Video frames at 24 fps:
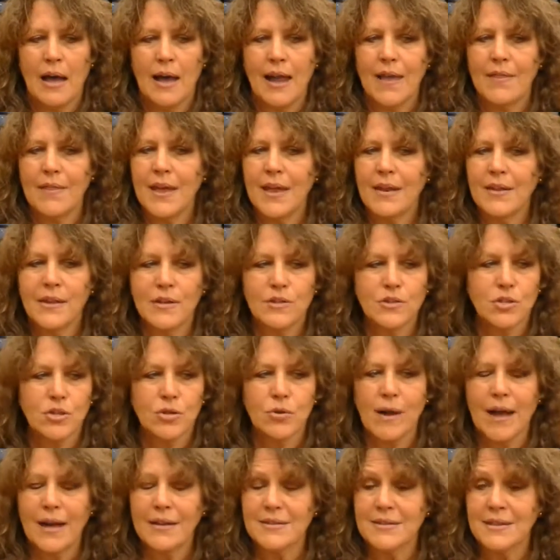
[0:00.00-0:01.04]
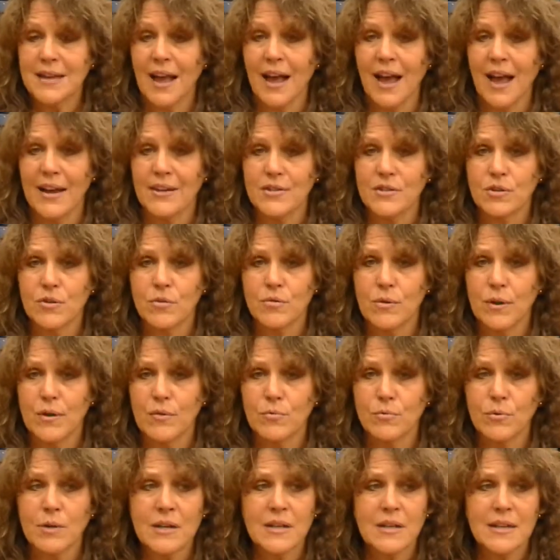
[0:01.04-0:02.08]
And then the two outsides, who
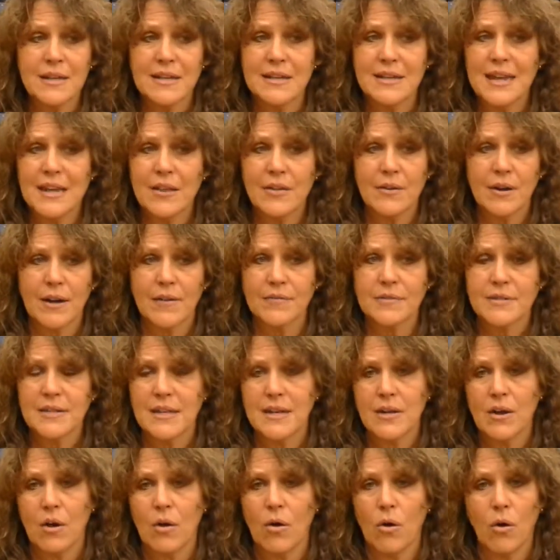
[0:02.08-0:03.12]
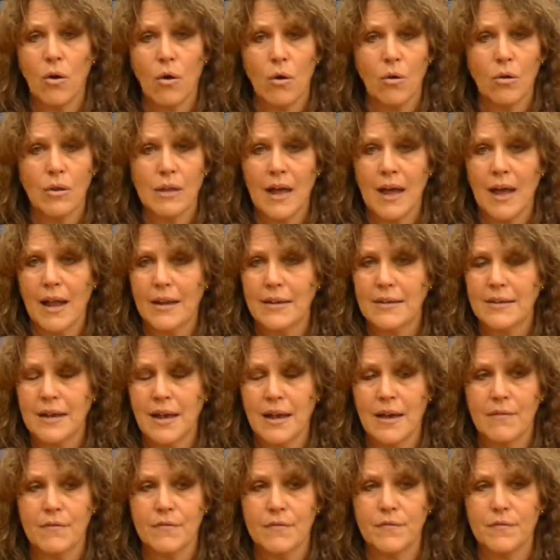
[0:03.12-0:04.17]
really neither have seen a whole lot
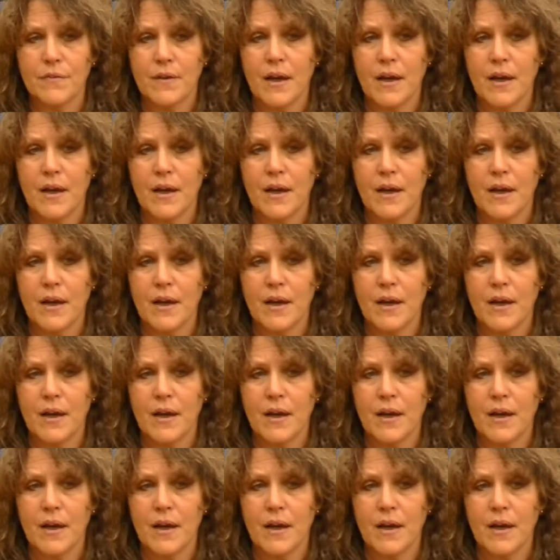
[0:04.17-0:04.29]
of